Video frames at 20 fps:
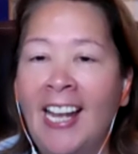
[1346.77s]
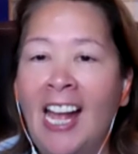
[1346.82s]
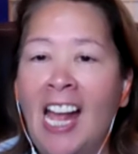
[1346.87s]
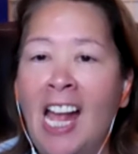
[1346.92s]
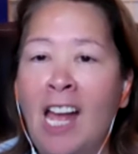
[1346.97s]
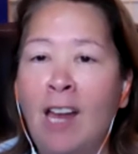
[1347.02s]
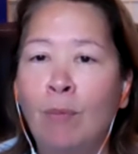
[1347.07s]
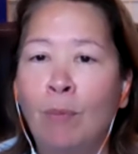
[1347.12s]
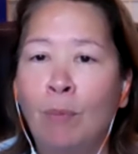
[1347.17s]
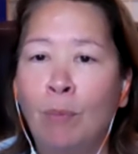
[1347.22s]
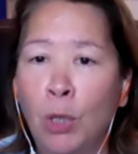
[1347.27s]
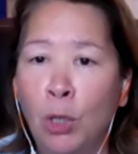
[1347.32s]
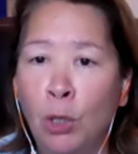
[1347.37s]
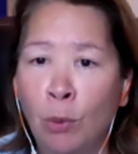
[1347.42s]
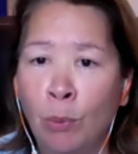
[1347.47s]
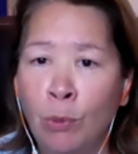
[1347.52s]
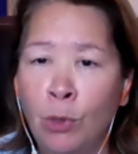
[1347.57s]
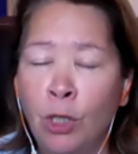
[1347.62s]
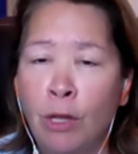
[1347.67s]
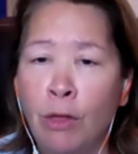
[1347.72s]
and boom
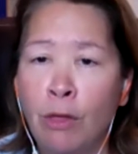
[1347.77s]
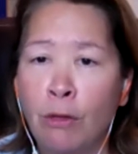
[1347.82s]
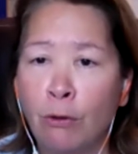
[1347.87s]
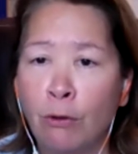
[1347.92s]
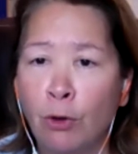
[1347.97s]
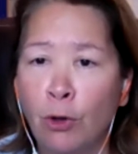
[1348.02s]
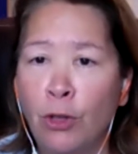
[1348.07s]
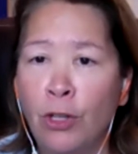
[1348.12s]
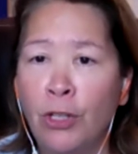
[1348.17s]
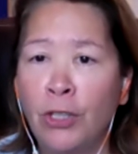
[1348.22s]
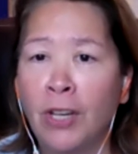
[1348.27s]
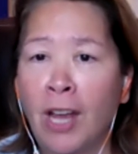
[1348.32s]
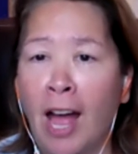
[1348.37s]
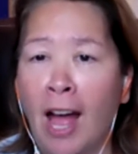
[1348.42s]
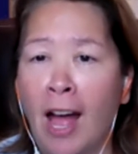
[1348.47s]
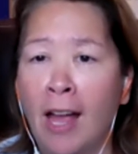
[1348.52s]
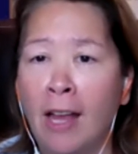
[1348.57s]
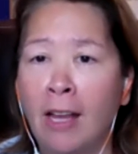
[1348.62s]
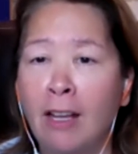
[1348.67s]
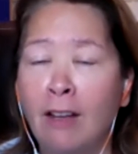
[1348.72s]
she threw this
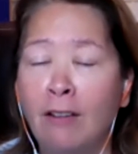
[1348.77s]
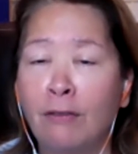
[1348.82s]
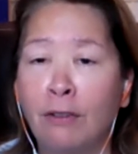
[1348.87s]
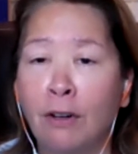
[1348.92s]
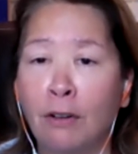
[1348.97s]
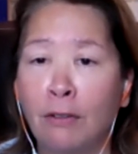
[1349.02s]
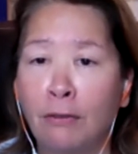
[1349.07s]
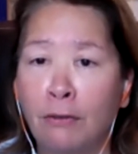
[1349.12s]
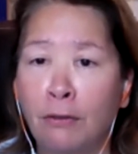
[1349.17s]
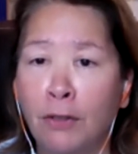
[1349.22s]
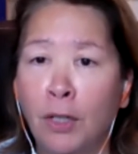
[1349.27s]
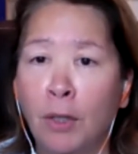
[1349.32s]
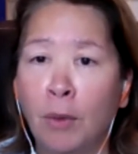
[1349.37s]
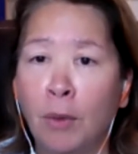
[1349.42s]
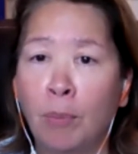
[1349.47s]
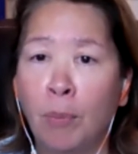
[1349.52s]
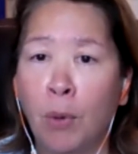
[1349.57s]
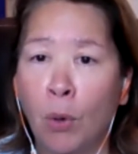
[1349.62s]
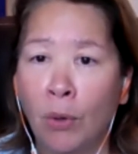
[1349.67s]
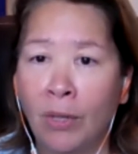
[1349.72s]
guy for a full
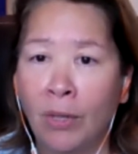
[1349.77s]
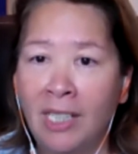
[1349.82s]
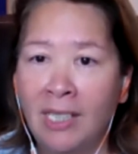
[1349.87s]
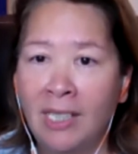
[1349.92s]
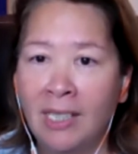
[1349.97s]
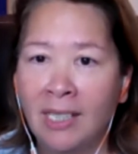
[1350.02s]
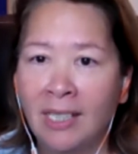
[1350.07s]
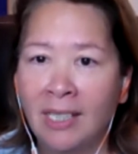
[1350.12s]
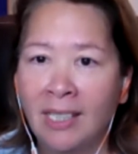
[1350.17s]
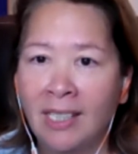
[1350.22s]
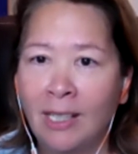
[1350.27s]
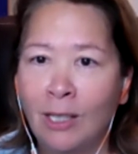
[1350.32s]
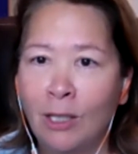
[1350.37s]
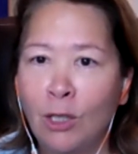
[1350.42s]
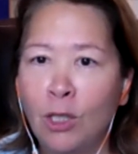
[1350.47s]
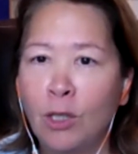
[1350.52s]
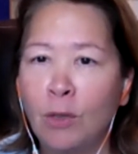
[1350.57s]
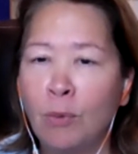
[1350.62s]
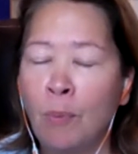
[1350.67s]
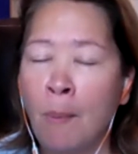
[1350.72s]
point
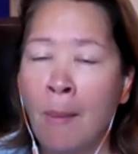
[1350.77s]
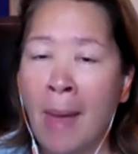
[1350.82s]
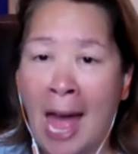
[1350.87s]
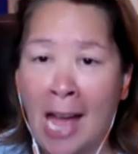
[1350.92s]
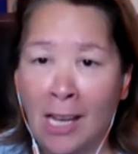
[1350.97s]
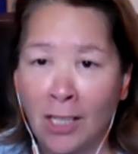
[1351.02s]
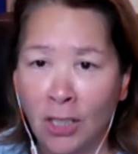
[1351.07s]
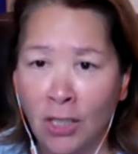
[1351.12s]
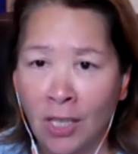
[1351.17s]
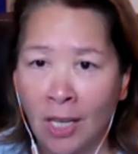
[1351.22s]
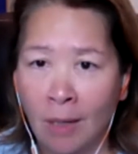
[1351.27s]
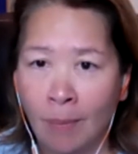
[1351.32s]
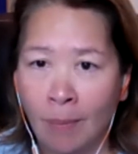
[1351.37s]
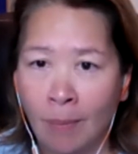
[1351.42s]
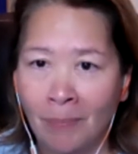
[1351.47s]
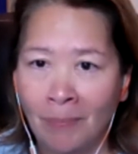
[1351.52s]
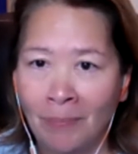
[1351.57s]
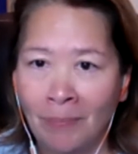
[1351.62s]
smashed him